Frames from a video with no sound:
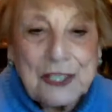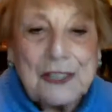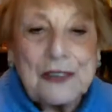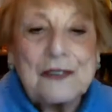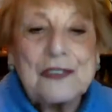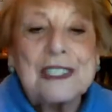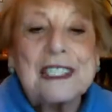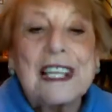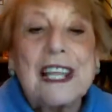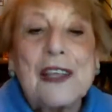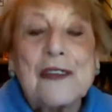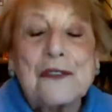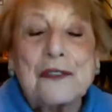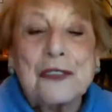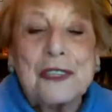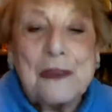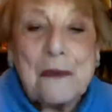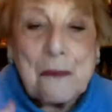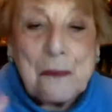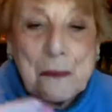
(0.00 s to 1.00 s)
rid of
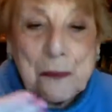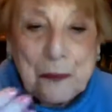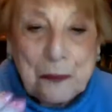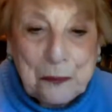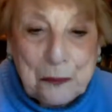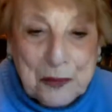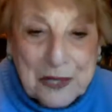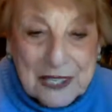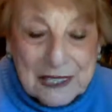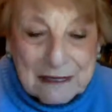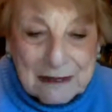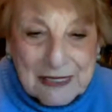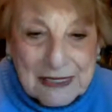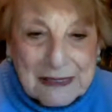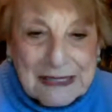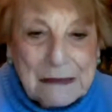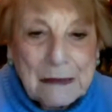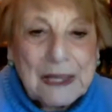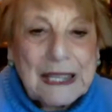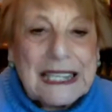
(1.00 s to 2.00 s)
slavery,
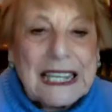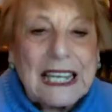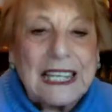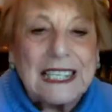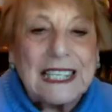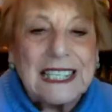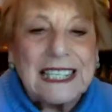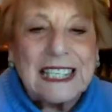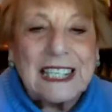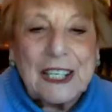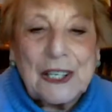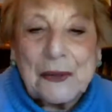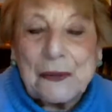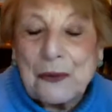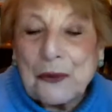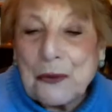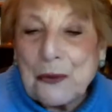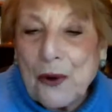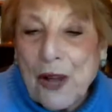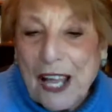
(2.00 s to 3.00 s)
getting
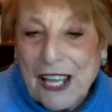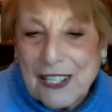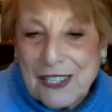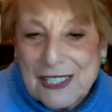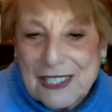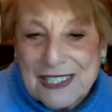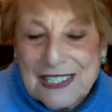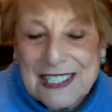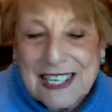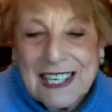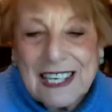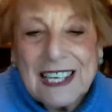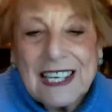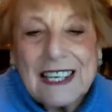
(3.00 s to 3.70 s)
equal rights,